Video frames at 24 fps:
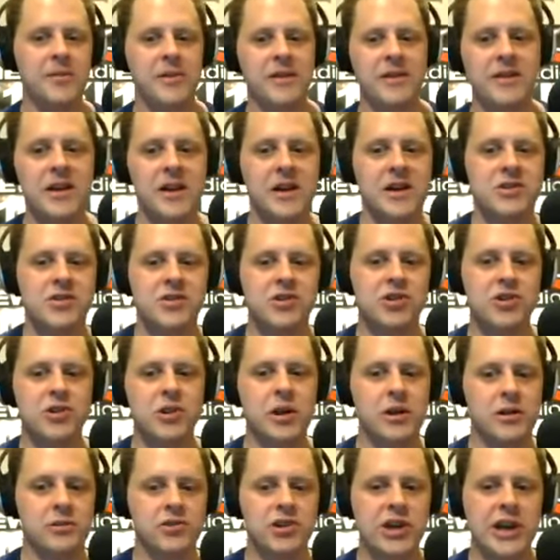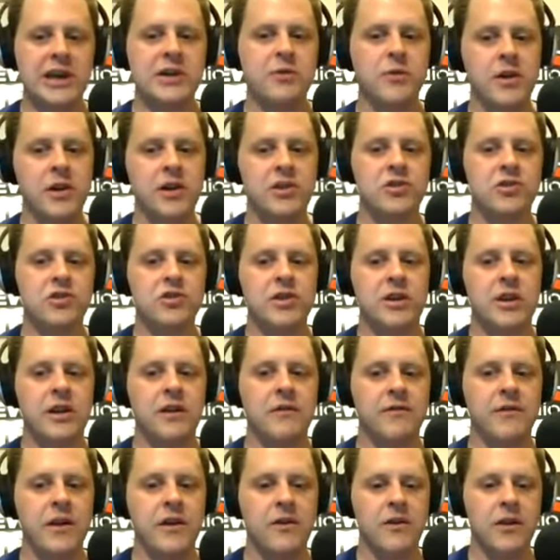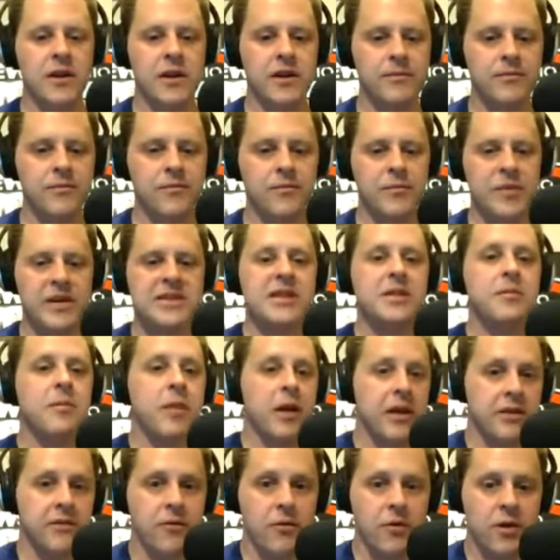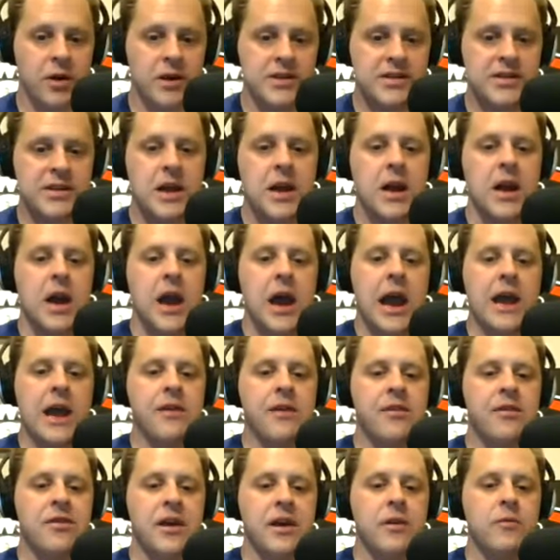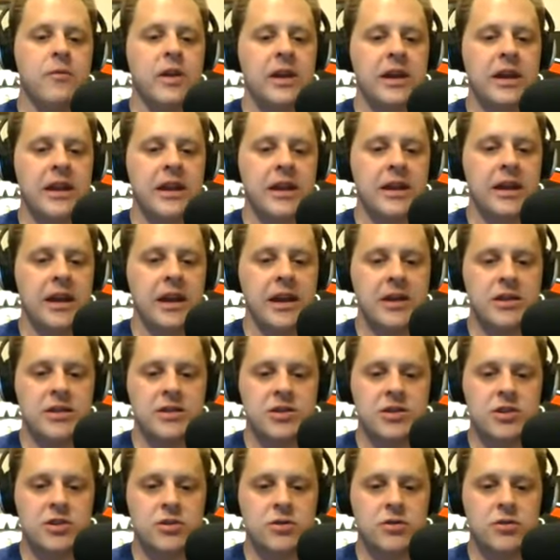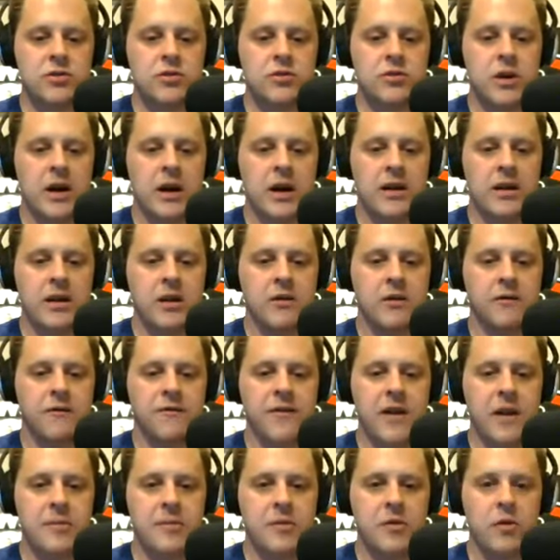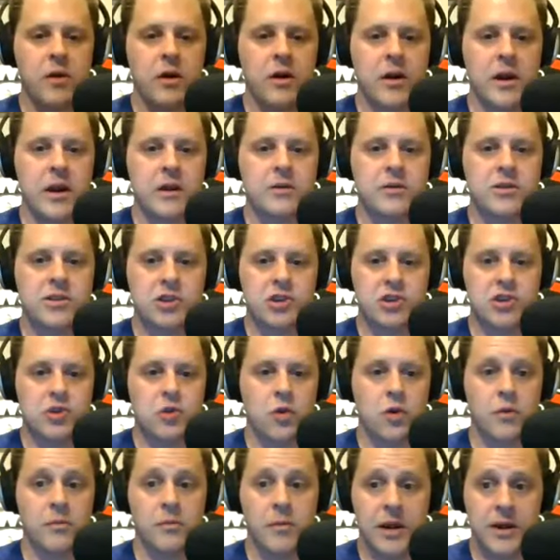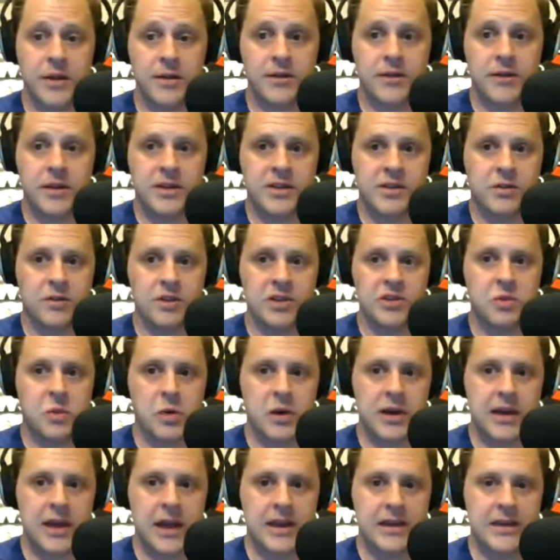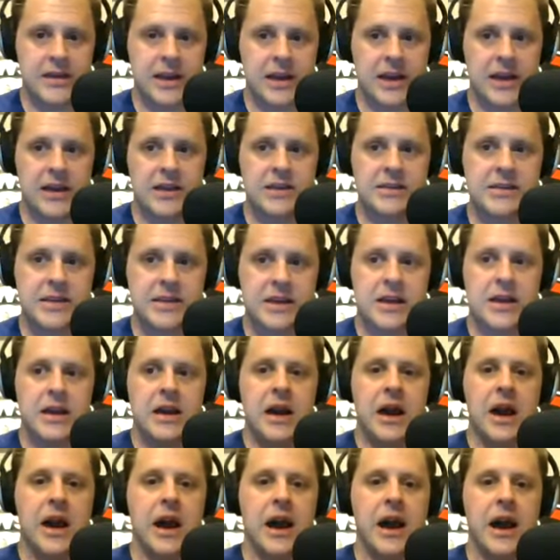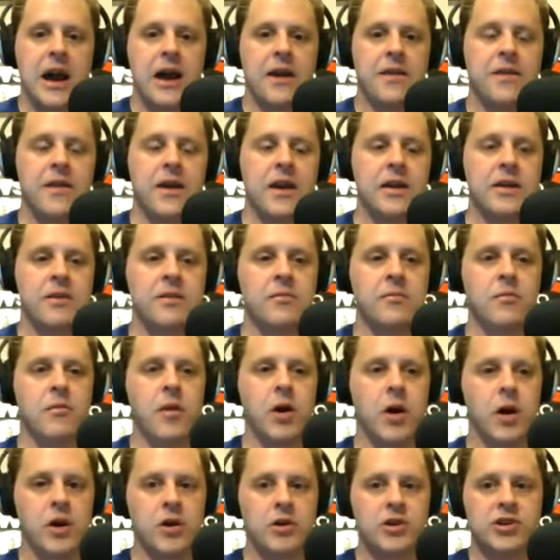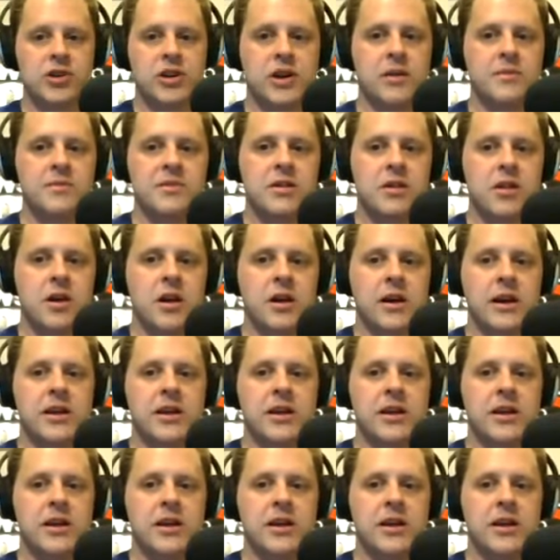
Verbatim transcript: And so, you know, January is usually a very busy month for us. And then we get into, uh, you know, February was a short month. It's only 28 days. Uh, and then March comes along.